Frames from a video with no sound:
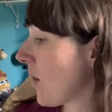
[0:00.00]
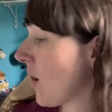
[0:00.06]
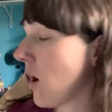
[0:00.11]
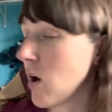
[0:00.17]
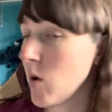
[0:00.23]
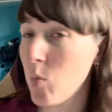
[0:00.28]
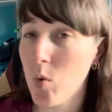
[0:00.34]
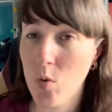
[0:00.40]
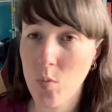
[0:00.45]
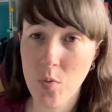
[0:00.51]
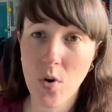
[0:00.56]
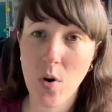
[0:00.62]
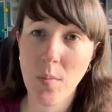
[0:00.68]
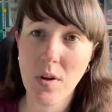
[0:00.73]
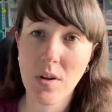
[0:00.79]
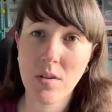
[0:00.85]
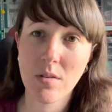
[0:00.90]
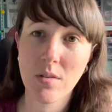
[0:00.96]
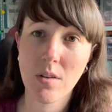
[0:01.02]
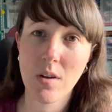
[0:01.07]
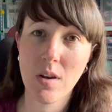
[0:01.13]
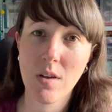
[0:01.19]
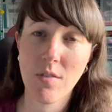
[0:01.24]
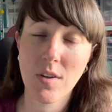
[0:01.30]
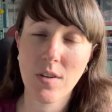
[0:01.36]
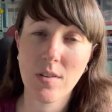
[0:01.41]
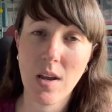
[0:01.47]
I will promise that
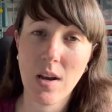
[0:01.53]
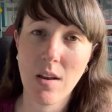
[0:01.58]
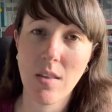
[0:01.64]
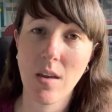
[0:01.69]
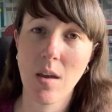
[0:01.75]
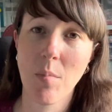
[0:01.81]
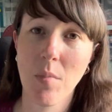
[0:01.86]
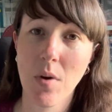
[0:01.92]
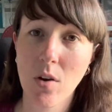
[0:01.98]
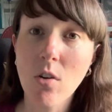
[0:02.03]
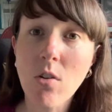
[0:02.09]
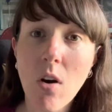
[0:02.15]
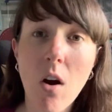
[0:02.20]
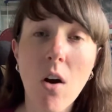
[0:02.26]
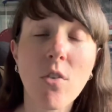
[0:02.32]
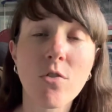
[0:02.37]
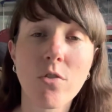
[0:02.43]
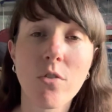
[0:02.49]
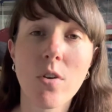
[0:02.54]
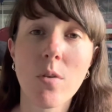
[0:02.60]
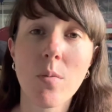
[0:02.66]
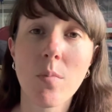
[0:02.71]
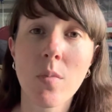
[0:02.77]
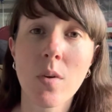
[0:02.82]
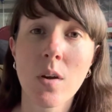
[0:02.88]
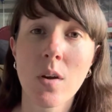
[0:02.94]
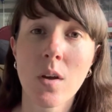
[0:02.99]
if there's anything in my craft
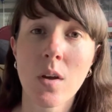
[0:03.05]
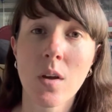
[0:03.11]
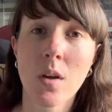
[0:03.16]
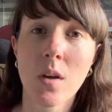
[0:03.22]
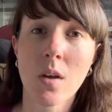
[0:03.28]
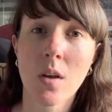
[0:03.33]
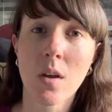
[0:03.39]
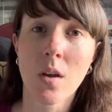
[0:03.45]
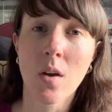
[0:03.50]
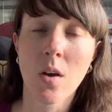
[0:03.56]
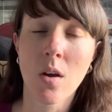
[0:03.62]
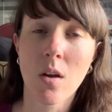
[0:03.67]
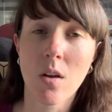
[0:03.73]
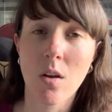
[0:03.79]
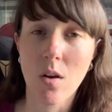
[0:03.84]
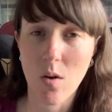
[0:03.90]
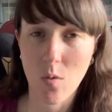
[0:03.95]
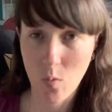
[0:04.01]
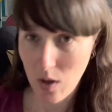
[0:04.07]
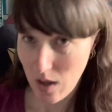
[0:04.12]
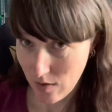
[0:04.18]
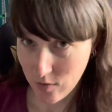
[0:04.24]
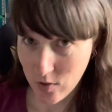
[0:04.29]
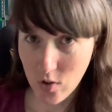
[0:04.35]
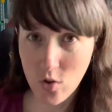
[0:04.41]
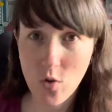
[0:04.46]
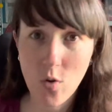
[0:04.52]
room, we have
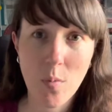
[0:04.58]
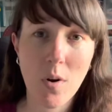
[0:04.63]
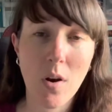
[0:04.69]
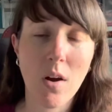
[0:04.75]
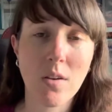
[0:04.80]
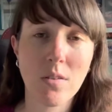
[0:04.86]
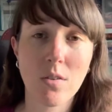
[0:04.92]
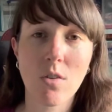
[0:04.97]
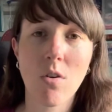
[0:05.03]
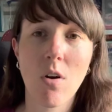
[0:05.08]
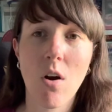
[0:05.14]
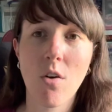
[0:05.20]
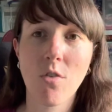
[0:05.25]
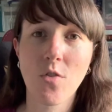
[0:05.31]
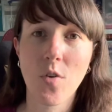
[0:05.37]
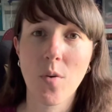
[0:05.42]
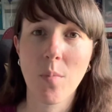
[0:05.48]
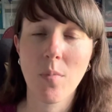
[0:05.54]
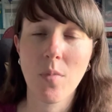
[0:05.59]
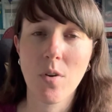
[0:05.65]
to normalise the craft room.